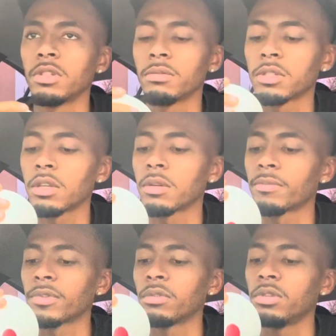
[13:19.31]
You know what I'm
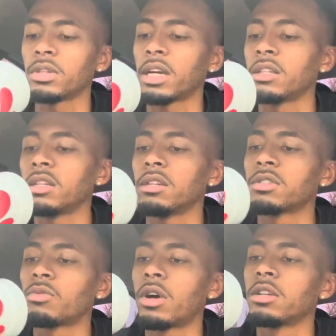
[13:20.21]
saying? You ain't got nothing else
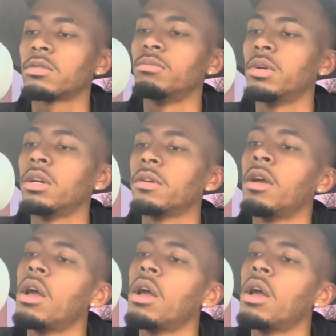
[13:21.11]
to watch. But